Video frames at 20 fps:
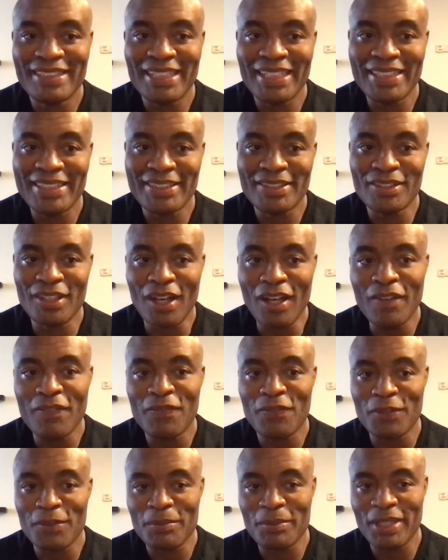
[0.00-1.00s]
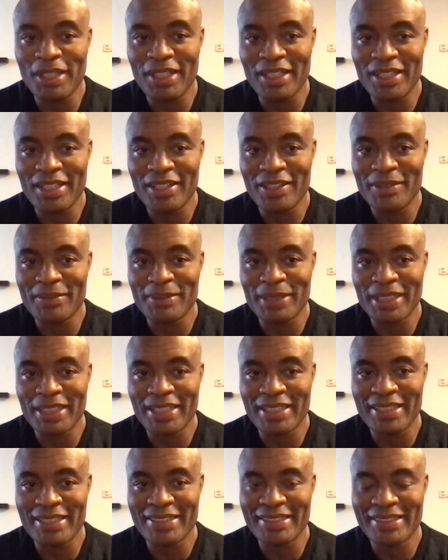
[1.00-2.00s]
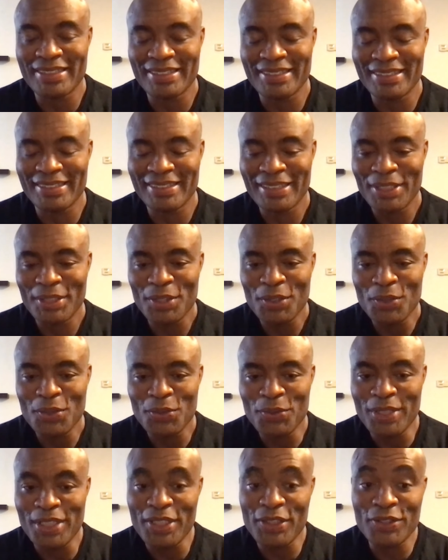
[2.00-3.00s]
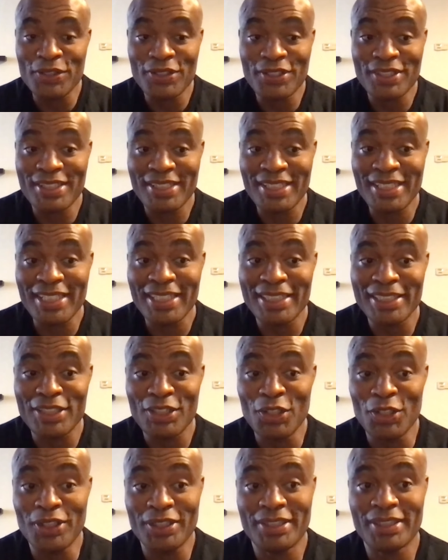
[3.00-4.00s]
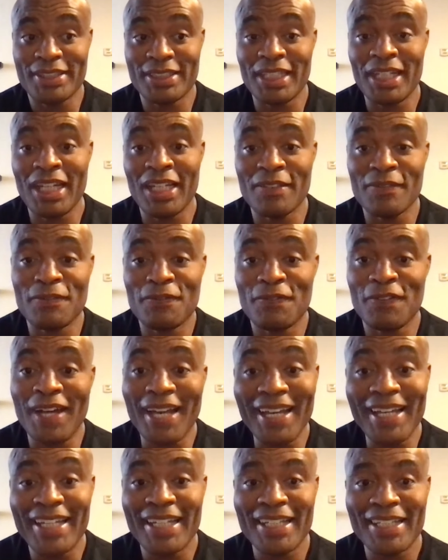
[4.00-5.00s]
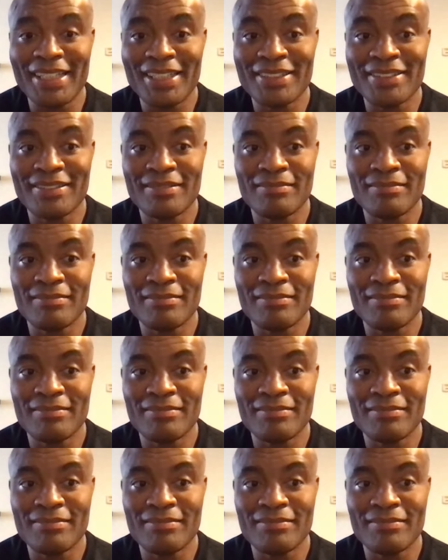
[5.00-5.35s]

it's tough for me, because when you see your son fight,